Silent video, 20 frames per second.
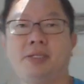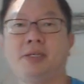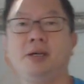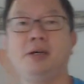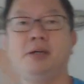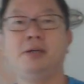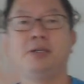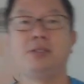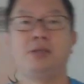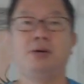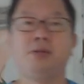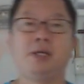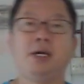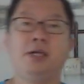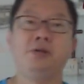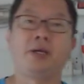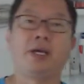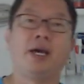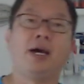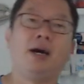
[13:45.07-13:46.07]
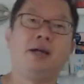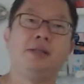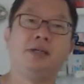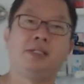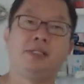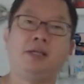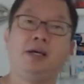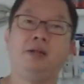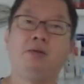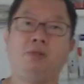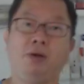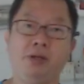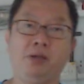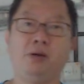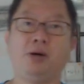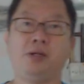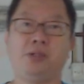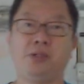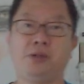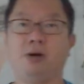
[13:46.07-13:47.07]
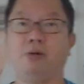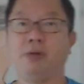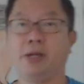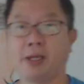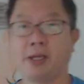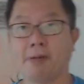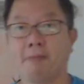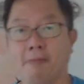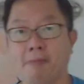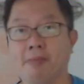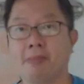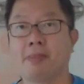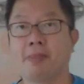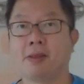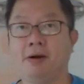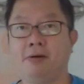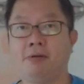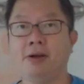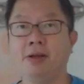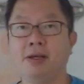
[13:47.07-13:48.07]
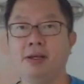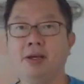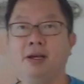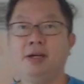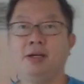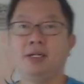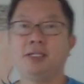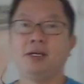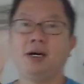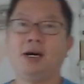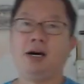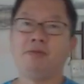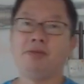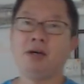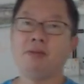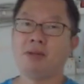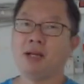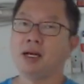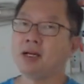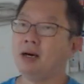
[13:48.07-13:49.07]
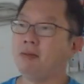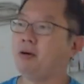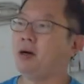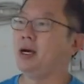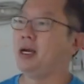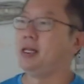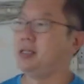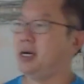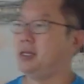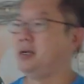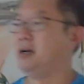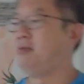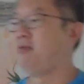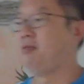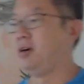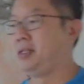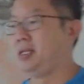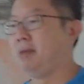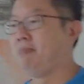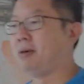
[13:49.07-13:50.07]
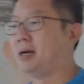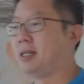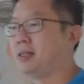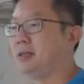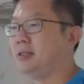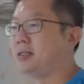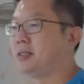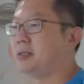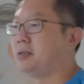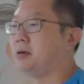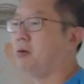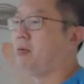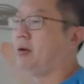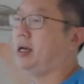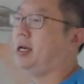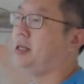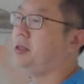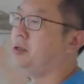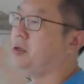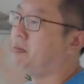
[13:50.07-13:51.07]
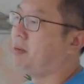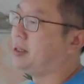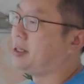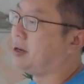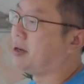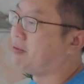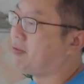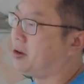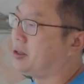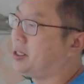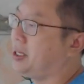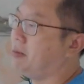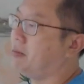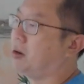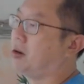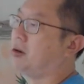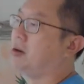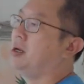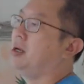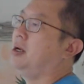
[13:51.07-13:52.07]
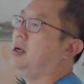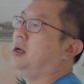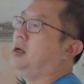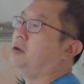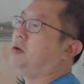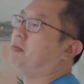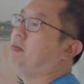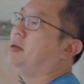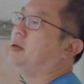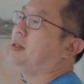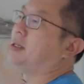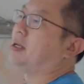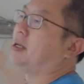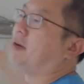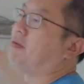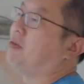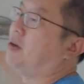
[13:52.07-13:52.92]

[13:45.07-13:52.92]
so that you can understand what you are drawing. Alright, so after Blanca bought another 40 buttons, so where do you put that 40 more? You put that 40